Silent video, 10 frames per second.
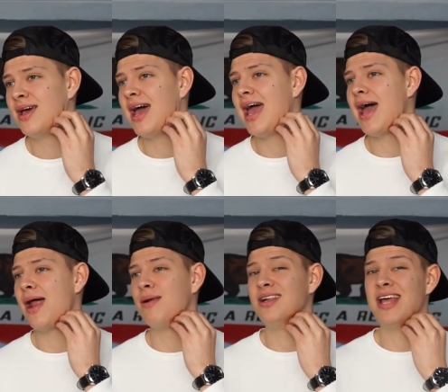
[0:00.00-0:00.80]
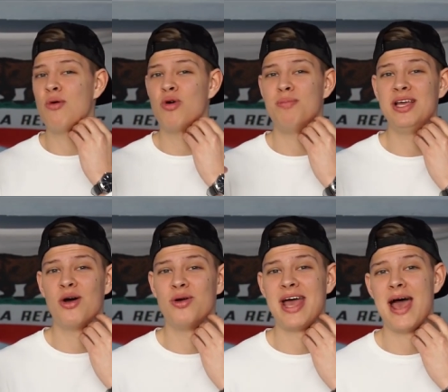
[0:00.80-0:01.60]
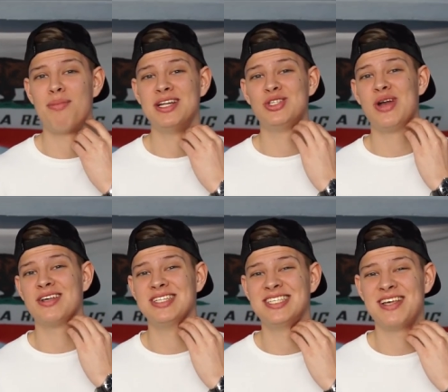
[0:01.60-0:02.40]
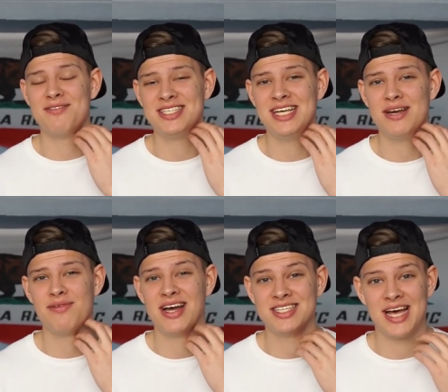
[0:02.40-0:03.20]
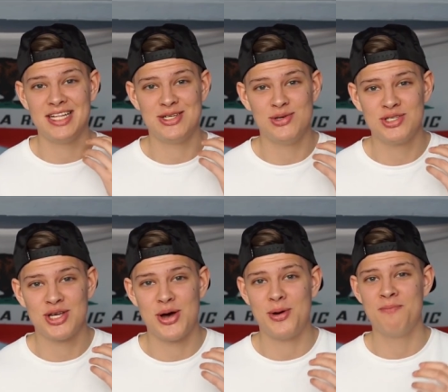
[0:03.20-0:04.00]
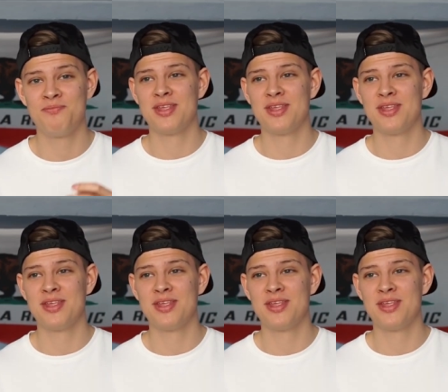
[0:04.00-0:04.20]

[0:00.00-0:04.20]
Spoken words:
and that would be going to happen in 2017 if I decide to do so.